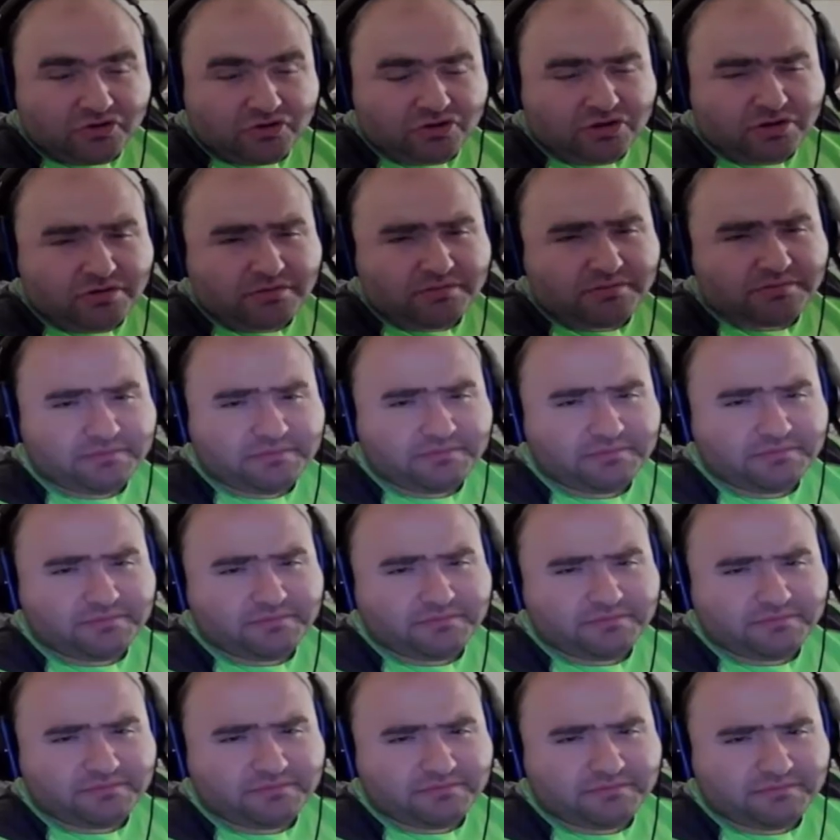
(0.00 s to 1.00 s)
True.
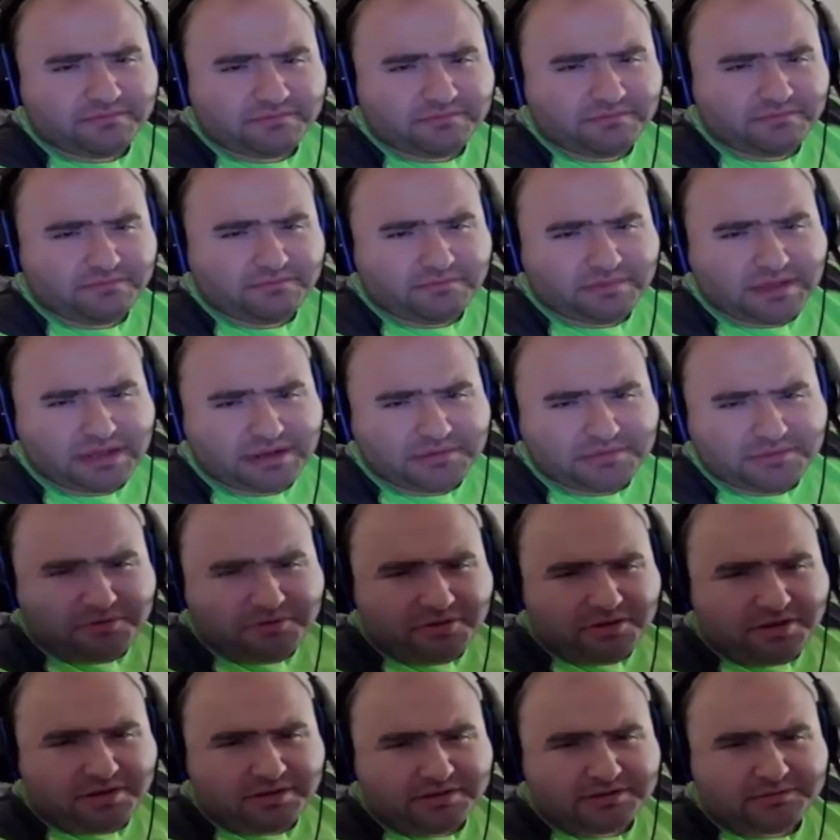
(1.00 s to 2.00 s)
Black
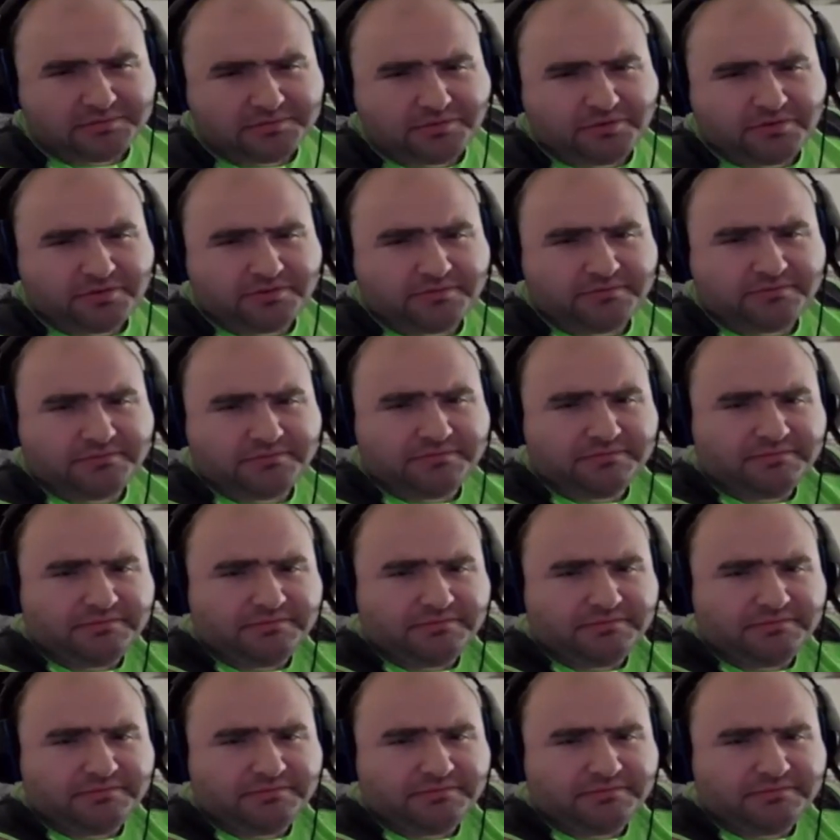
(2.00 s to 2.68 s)
Maria has a point.